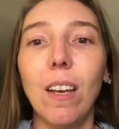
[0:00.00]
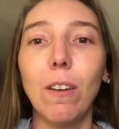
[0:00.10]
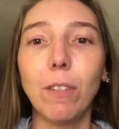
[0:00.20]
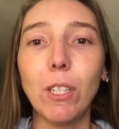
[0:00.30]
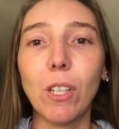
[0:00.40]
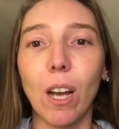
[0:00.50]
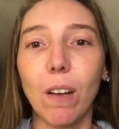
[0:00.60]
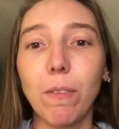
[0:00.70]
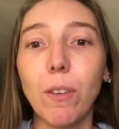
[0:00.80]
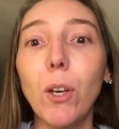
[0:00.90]
First
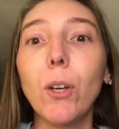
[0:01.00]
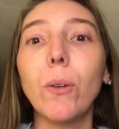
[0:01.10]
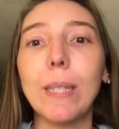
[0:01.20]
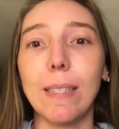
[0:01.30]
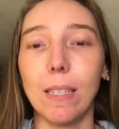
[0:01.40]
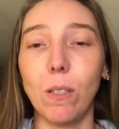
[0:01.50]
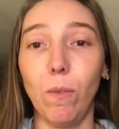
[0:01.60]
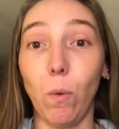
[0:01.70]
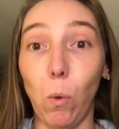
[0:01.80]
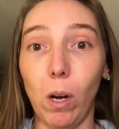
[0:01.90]
off, who is this
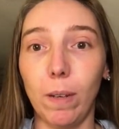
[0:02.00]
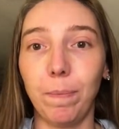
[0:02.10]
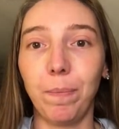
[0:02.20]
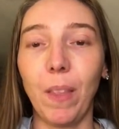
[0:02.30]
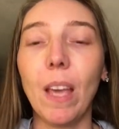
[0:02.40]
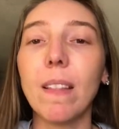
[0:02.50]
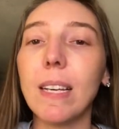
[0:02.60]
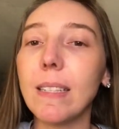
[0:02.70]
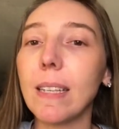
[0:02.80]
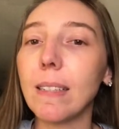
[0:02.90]
for?
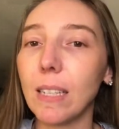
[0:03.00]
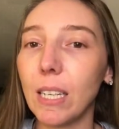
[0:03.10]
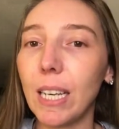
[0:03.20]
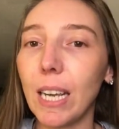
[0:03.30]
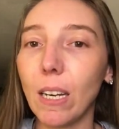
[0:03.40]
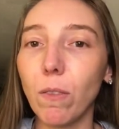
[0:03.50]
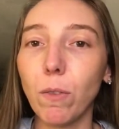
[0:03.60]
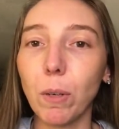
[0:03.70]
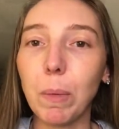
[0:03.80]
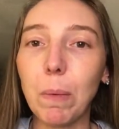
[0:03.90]
This is indicated
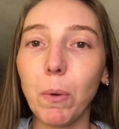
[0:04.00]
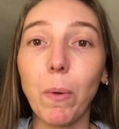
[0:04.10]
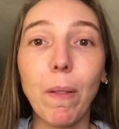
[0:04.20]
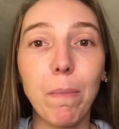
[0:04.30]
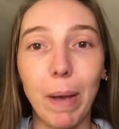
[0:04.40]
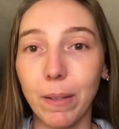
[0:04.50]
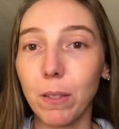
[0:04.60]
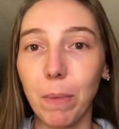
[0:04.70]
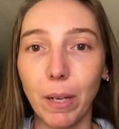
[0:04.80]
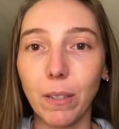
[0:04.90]
for people with mild
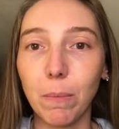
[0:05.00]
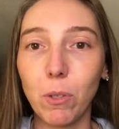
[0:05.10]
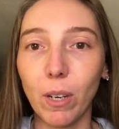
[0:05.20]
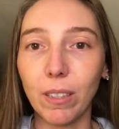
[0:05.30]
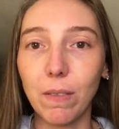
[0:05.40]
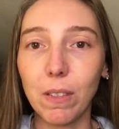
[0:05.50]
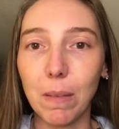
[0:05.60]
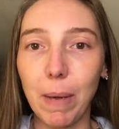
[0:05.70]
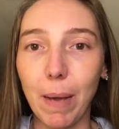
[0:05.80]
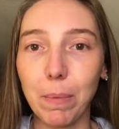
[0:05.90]
to moderate obstructive
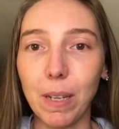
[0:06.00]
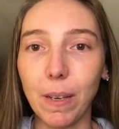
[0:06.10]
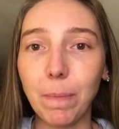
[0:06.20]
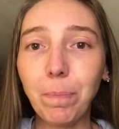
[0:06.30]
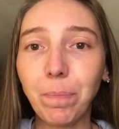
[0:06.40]
sleep apnea.